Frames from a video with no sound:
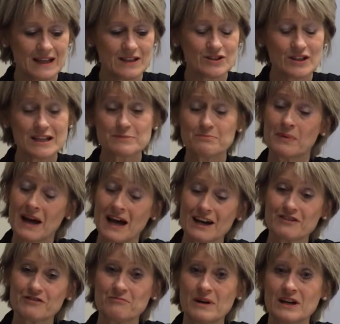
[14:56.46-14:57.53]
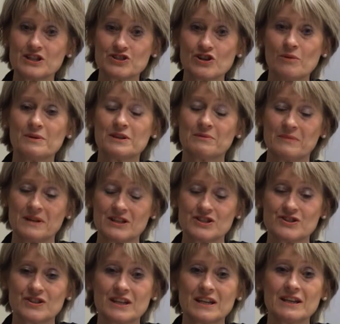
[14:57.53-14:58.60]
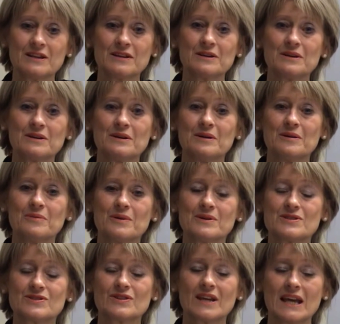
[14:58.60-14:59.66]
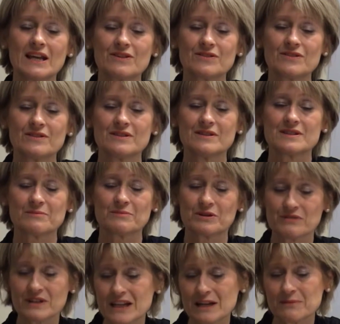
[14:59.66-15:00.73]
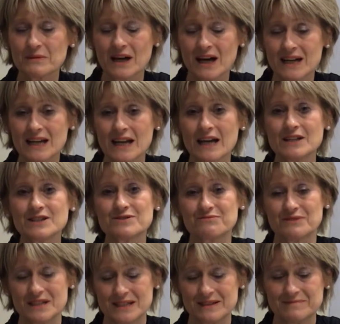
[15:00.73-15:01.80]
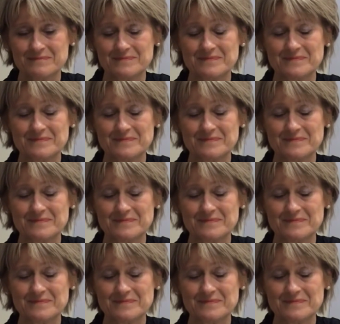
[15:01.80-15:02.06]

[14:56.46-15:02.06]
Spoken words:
So that's part of my job at the ministry, was to get some curriculum guidelines written,